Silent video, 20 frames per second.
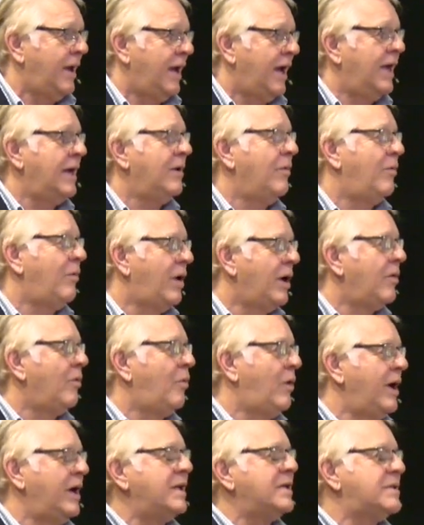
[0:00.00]
And
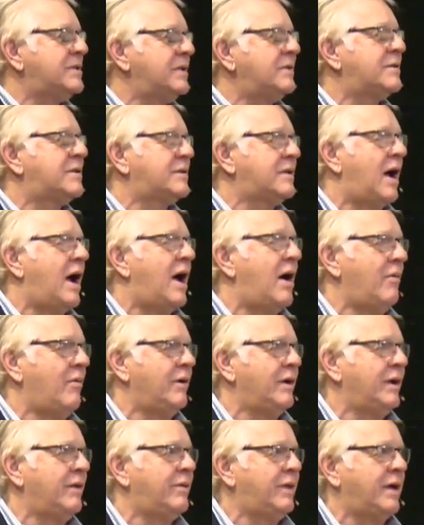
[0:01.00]
what is his thought
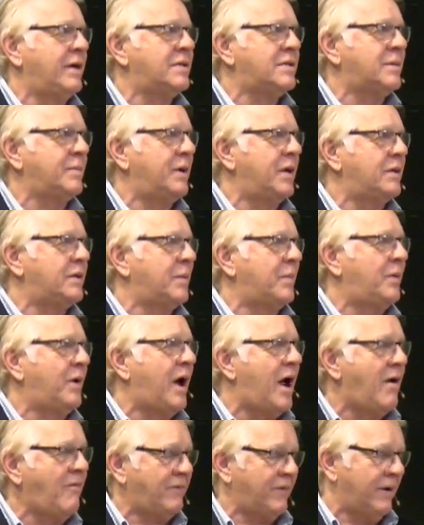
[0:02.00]
when he thinks about the
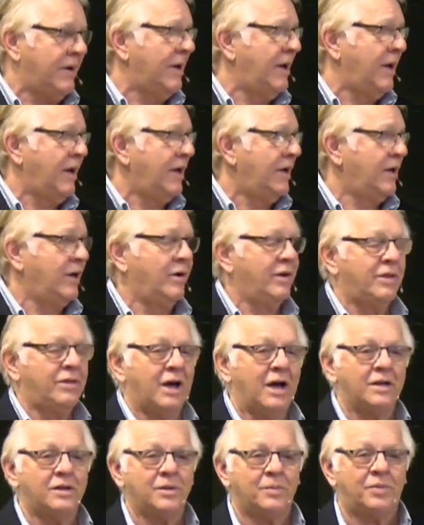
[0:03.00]
prophet? You know, he
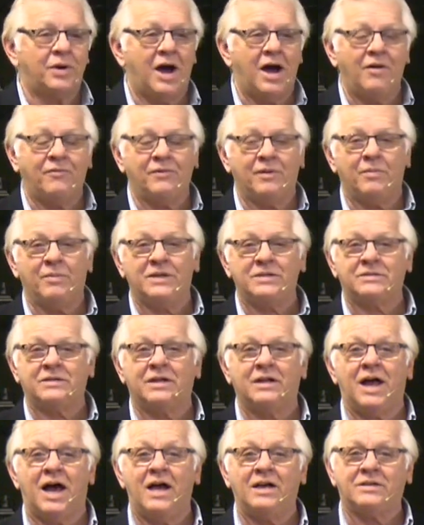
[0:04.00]
thought the prophet must
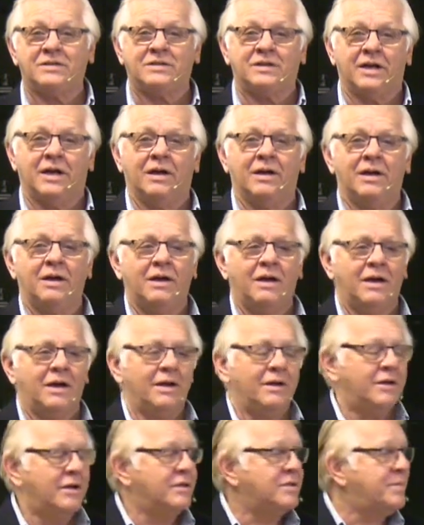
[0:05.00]
have lost it.
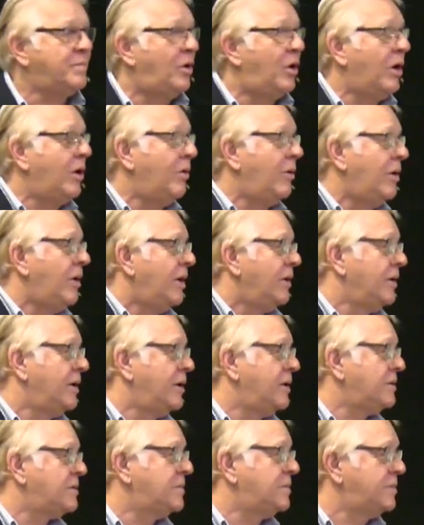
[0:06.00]
There's more
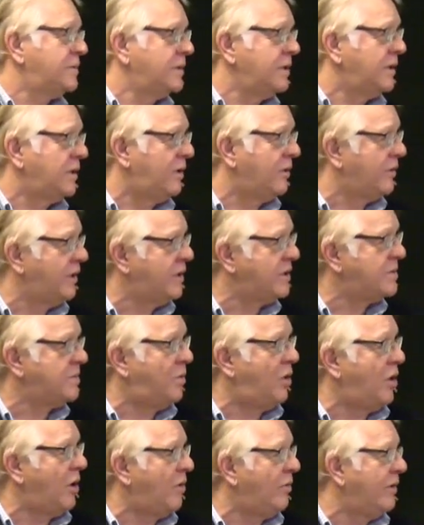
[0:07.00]

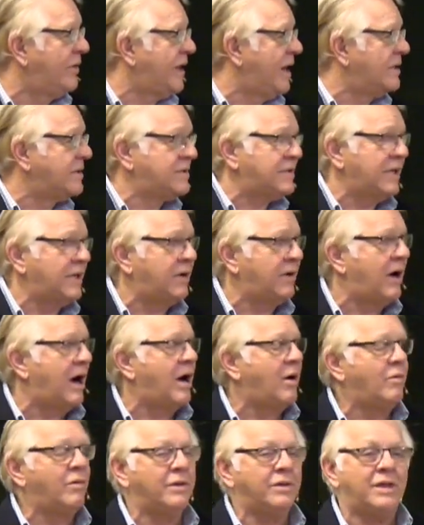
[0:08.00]
with us than there
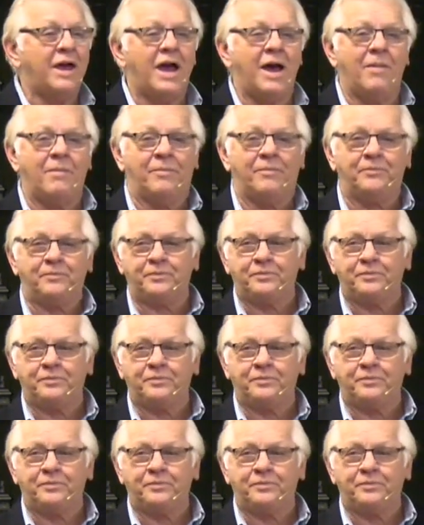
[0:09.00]
are with them.